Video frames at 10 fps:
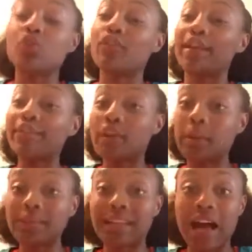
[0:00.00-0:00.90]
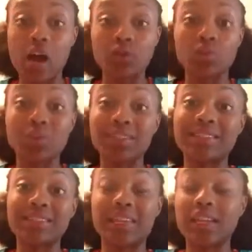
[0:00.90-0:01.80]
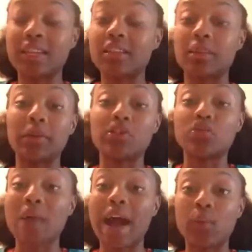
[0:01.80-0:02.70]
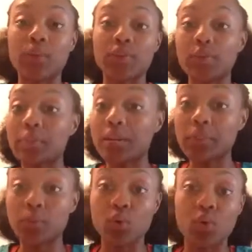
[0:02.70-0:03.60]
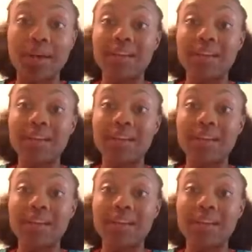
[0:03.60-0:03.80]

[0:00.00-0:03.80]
you go over their family's house, really seeing them interact with other people,